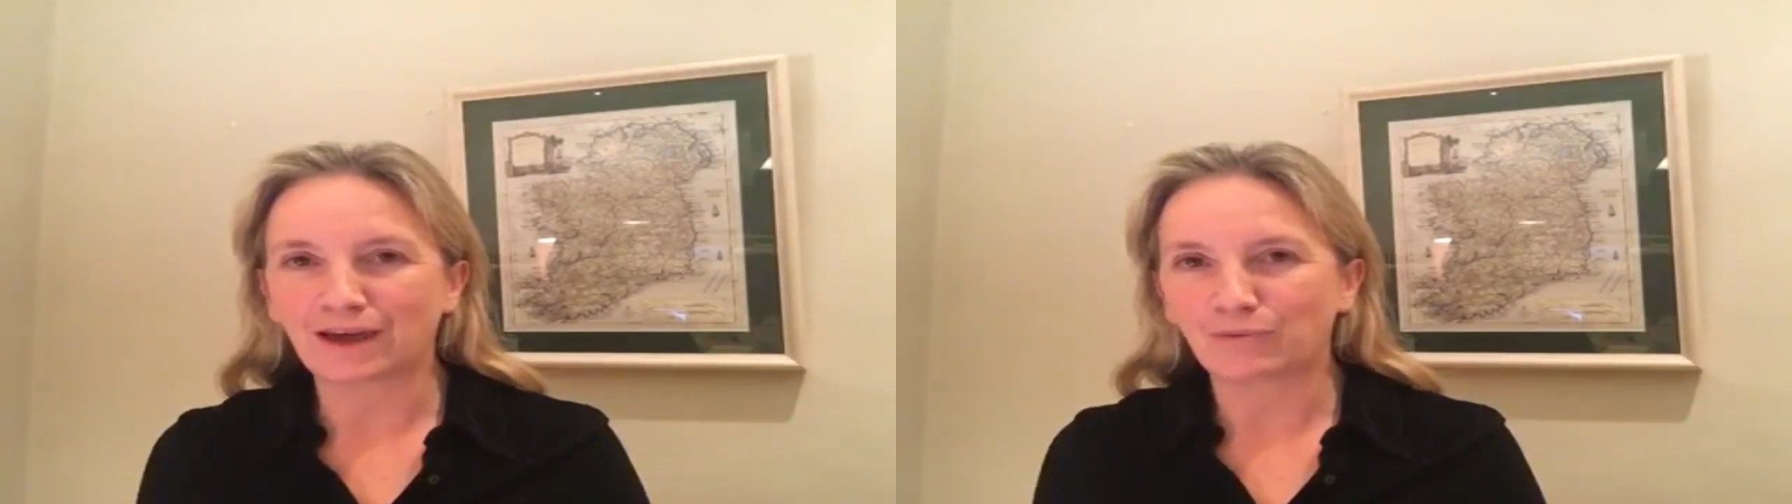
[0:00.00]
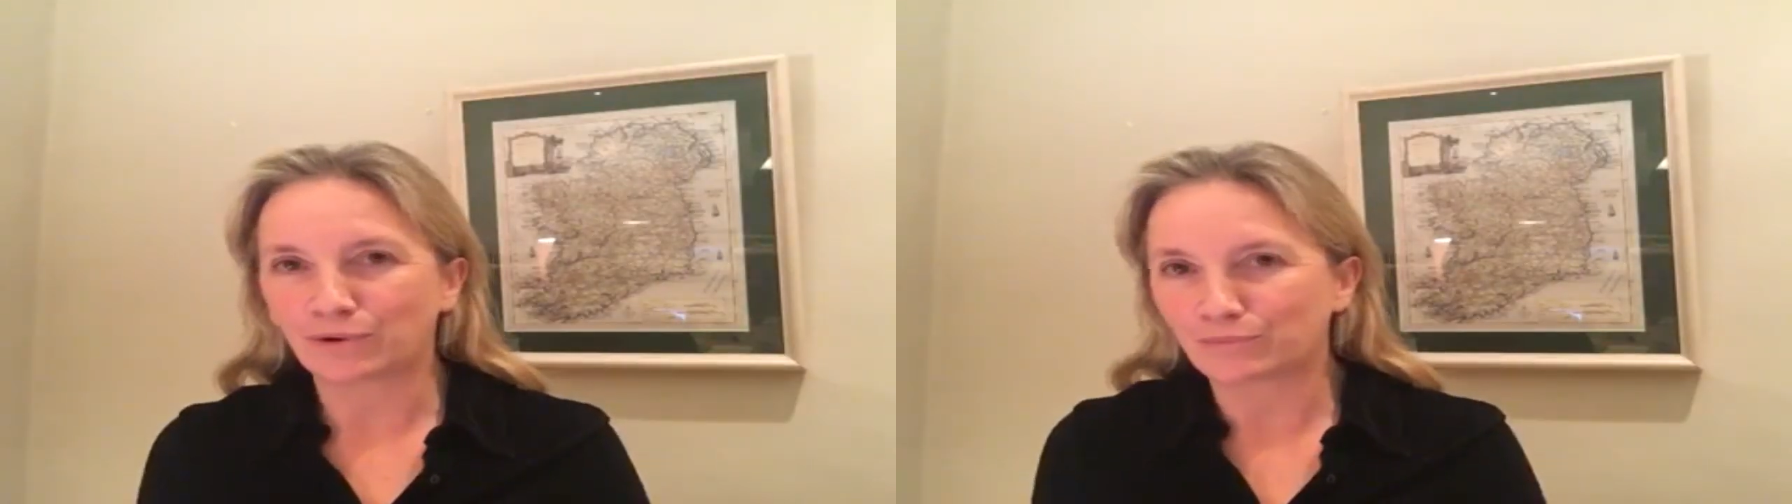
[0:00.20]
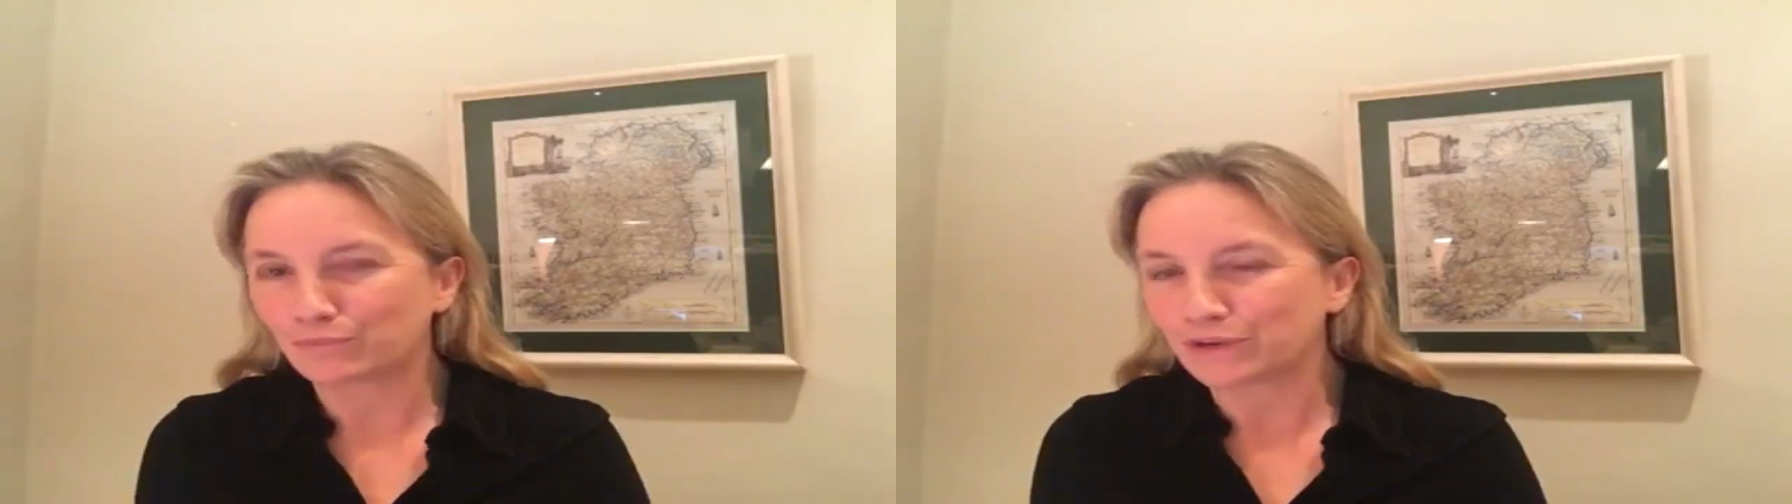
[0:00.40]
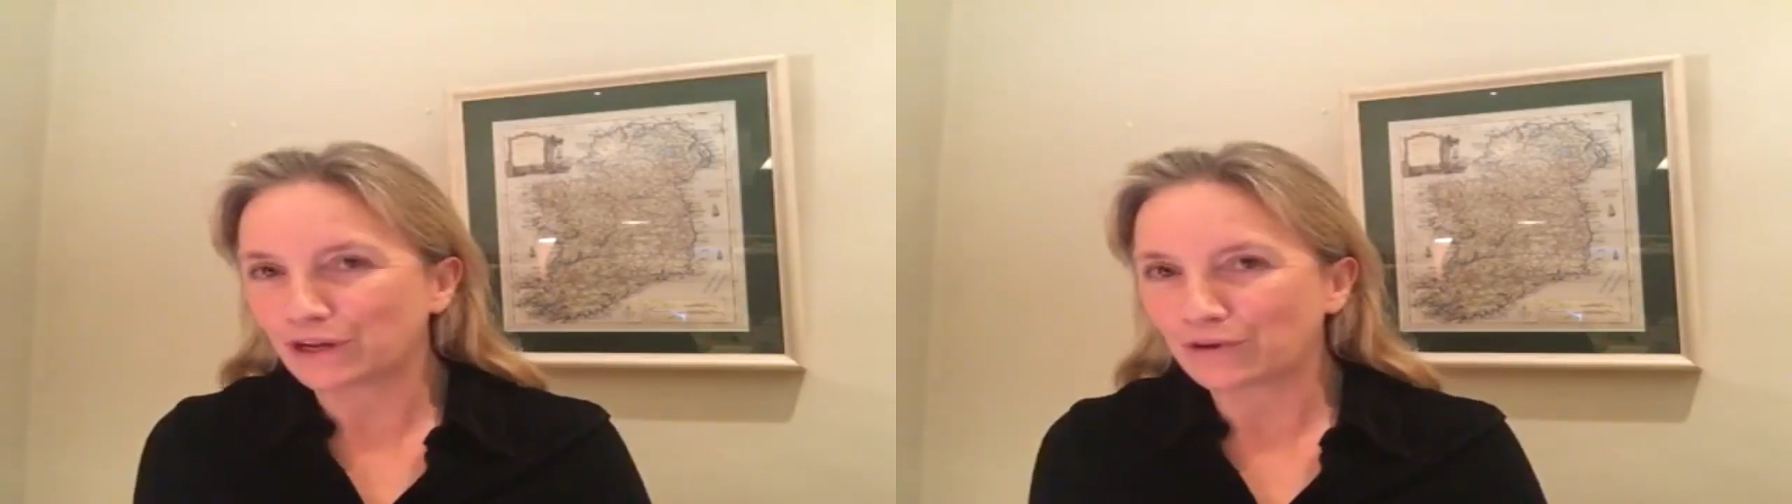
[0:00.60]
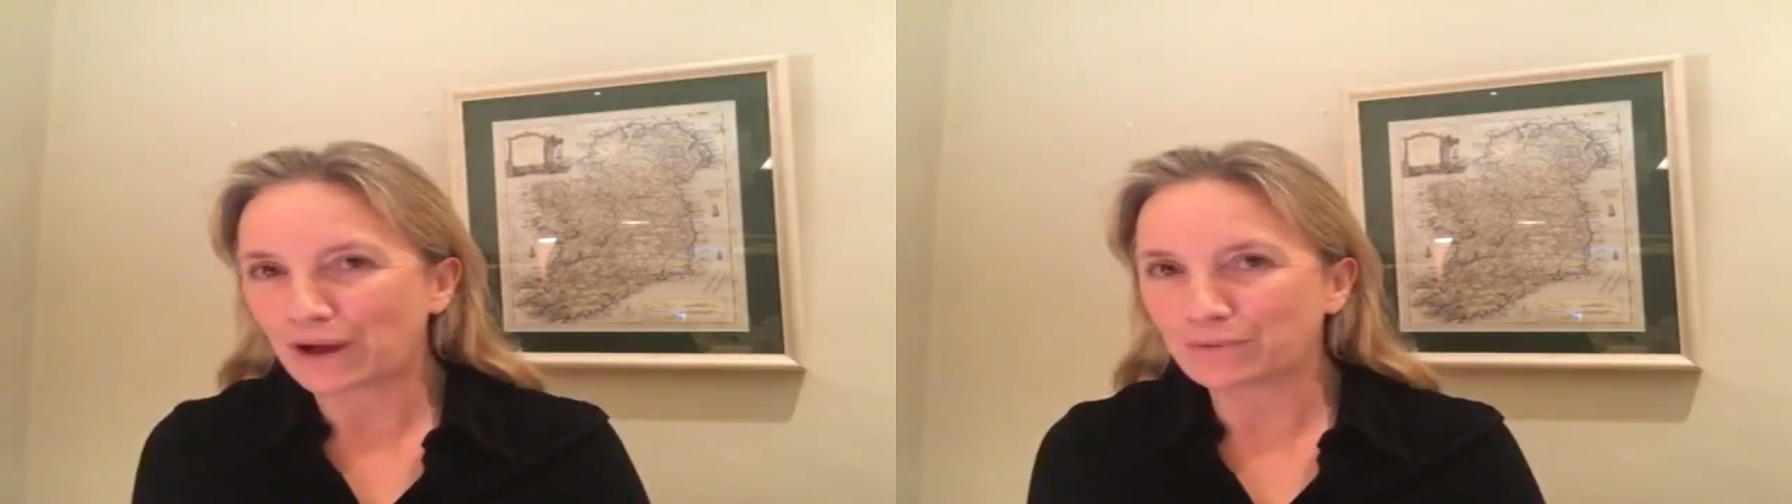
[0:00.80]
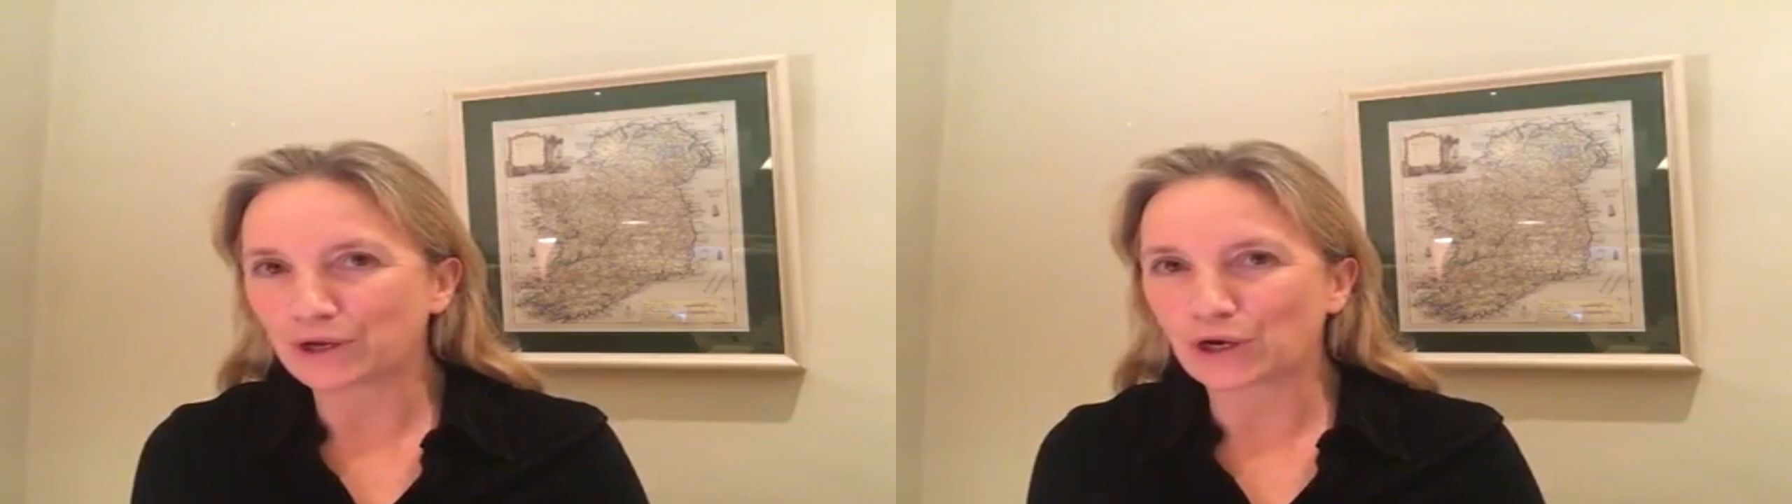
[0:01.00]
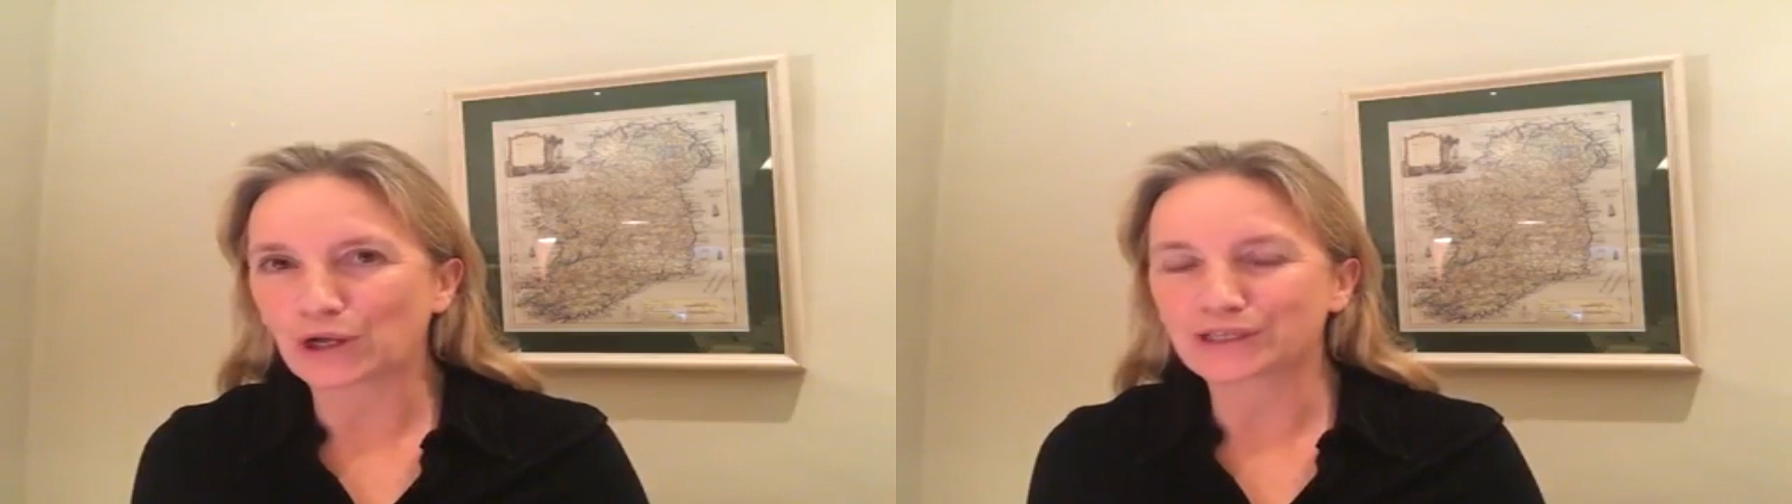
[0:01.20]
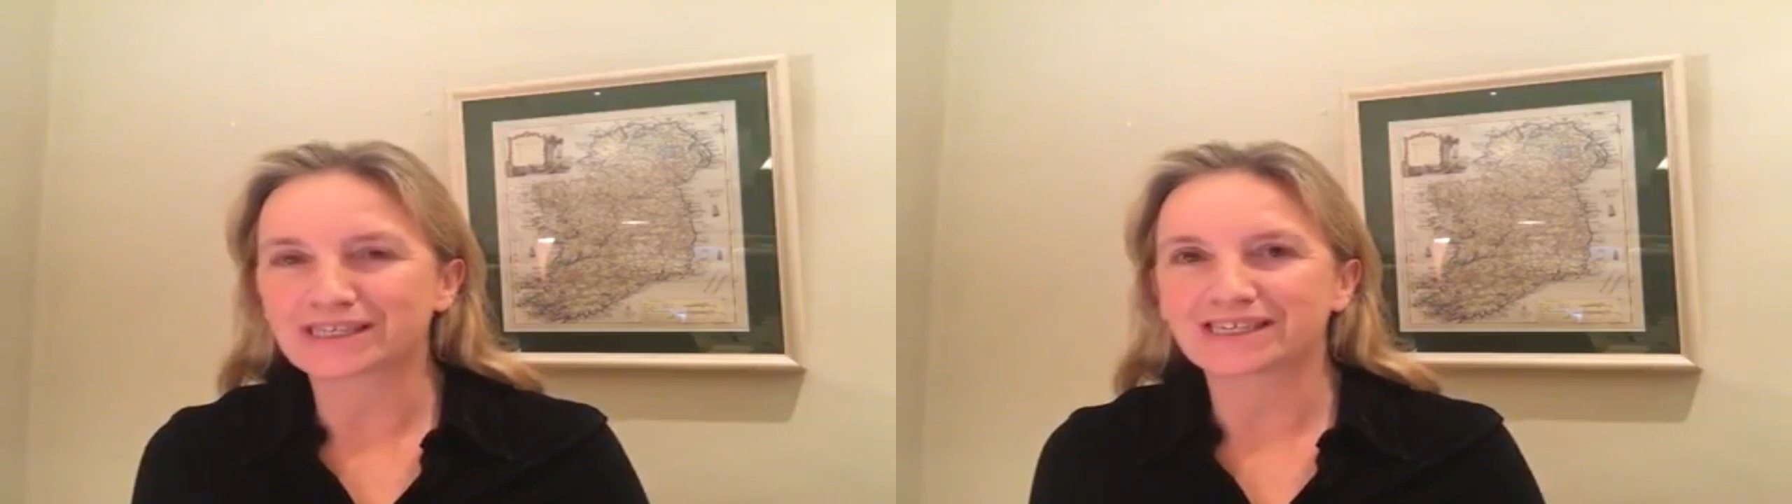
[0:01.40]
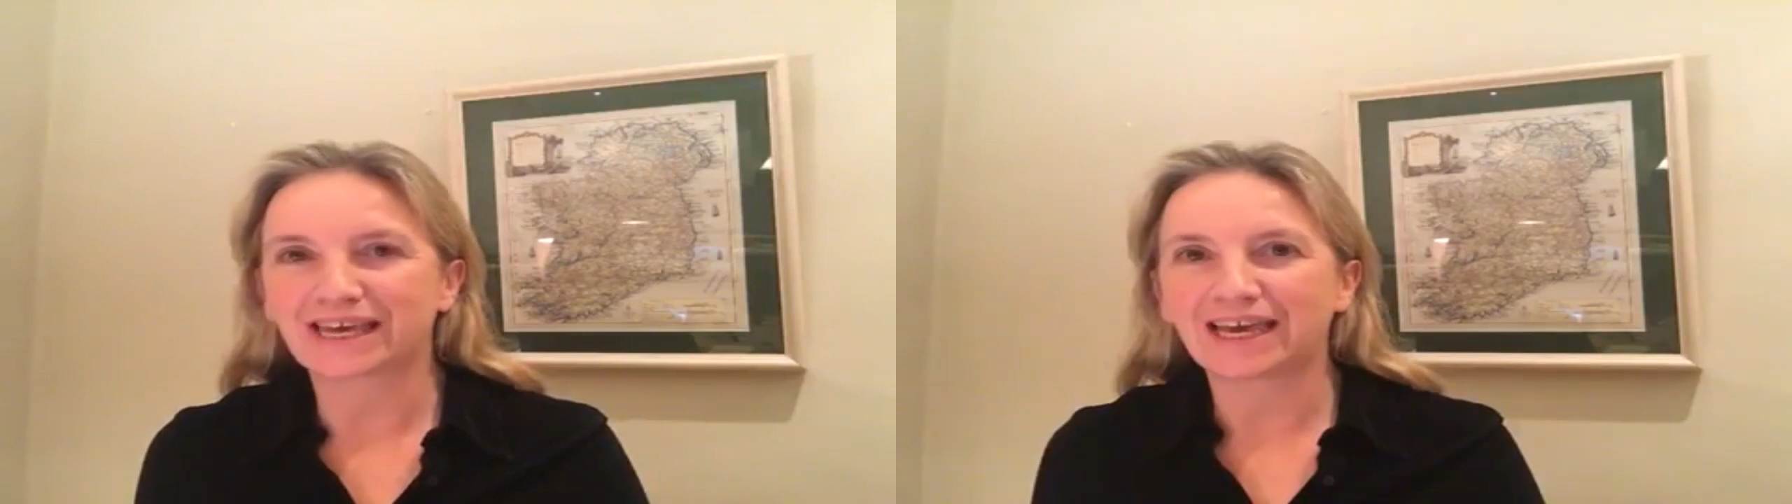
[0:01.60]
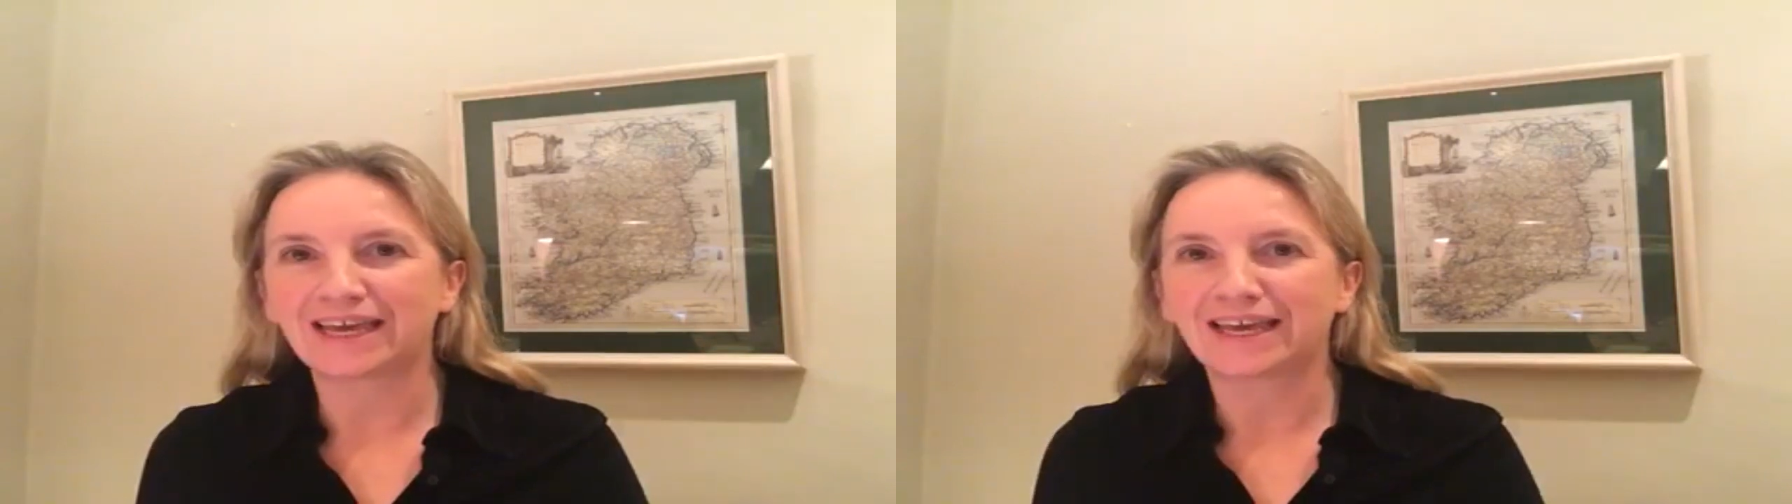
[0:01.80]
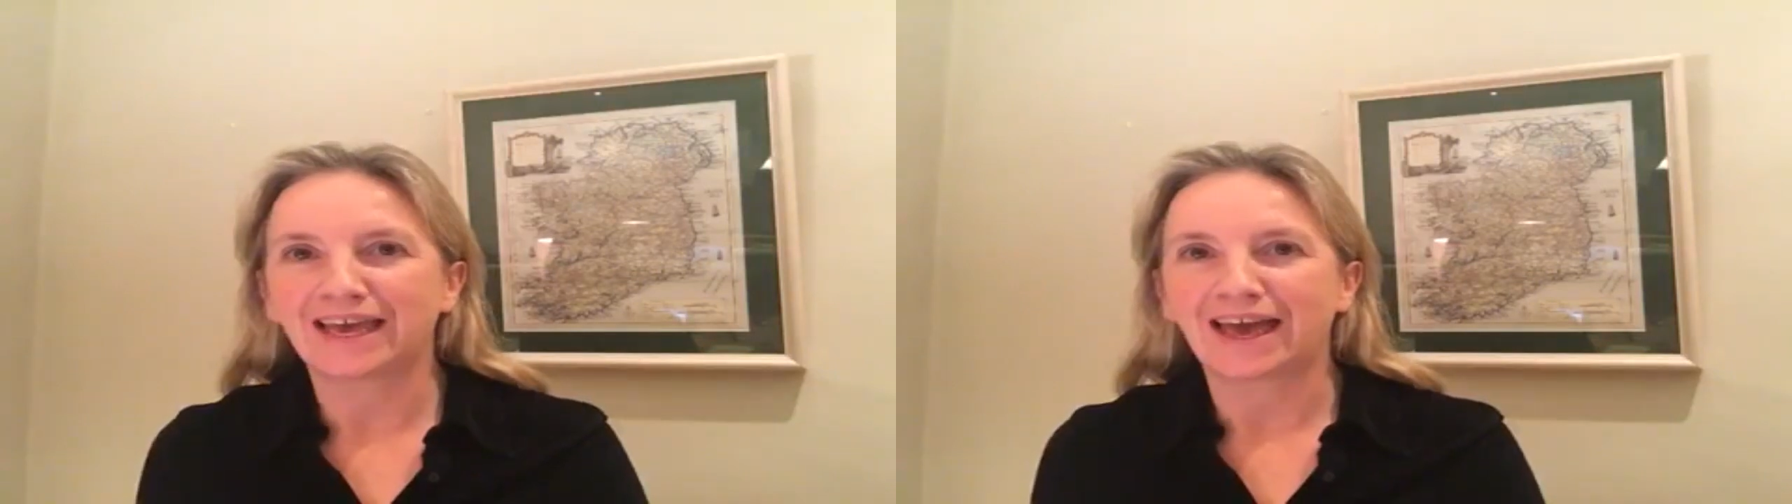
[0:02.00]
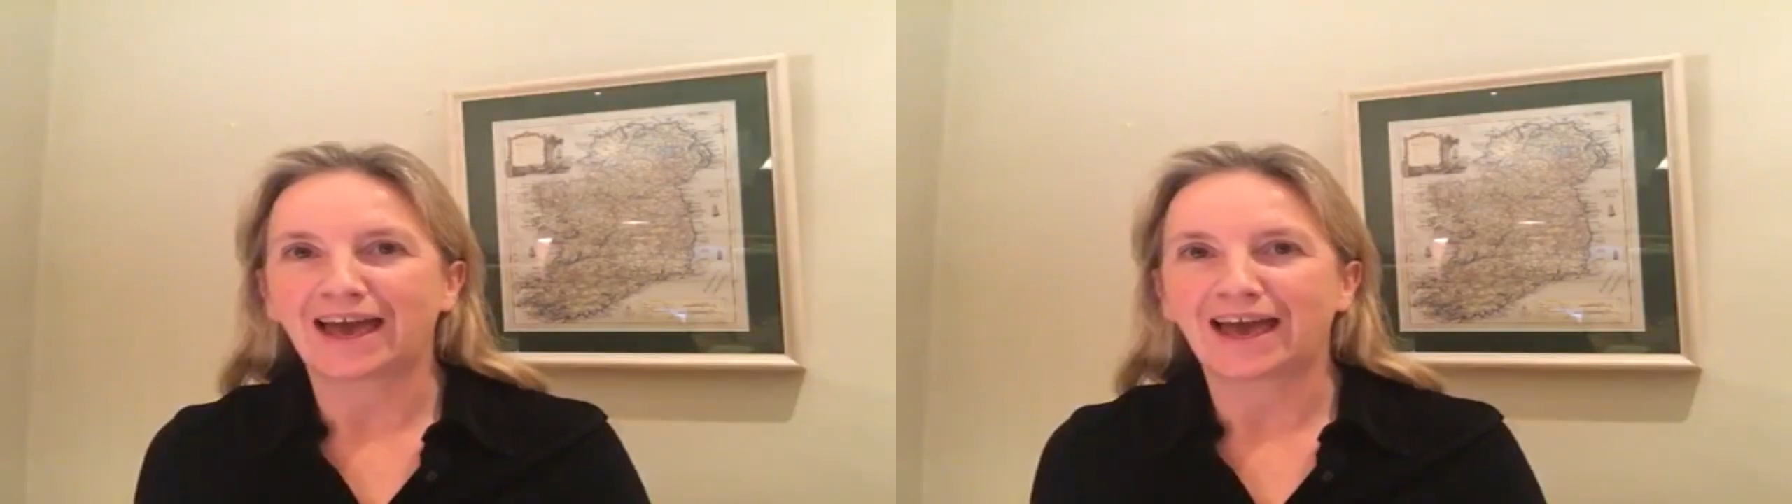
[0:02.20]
what you know how we got on today,